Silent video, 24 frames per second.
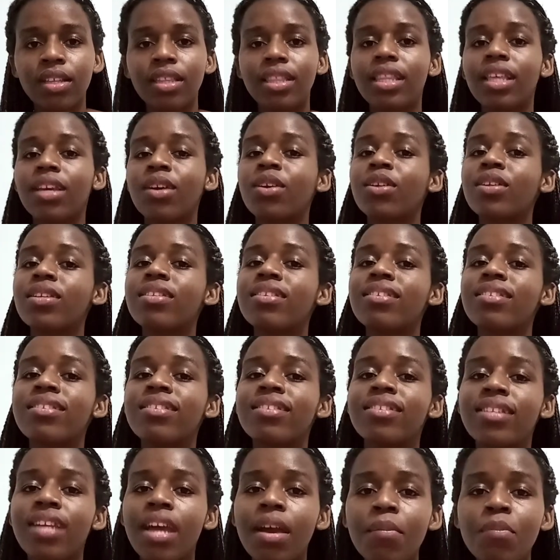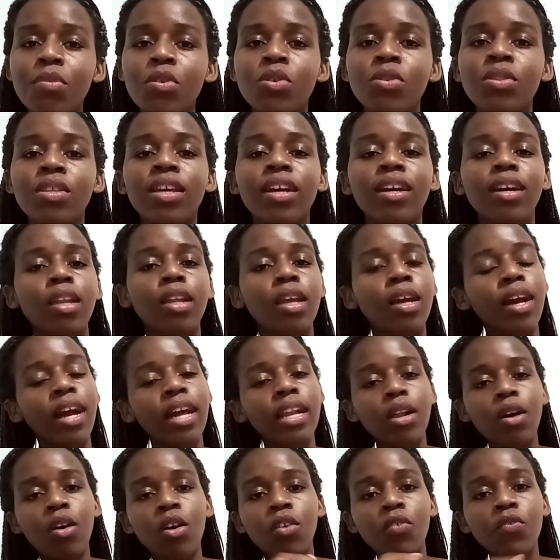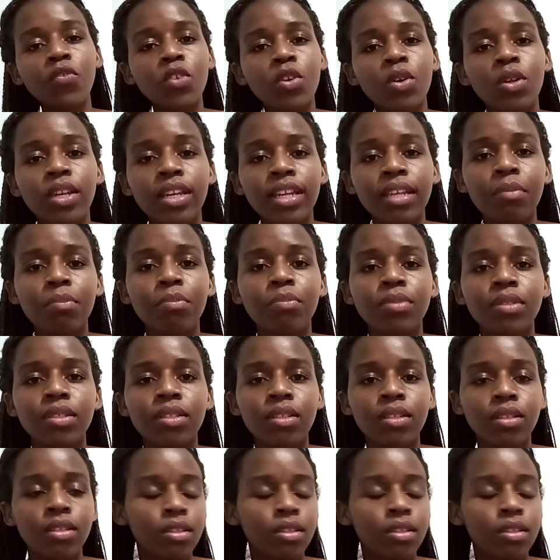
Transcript: They're gonna stab you. They're gonna cut off your lips.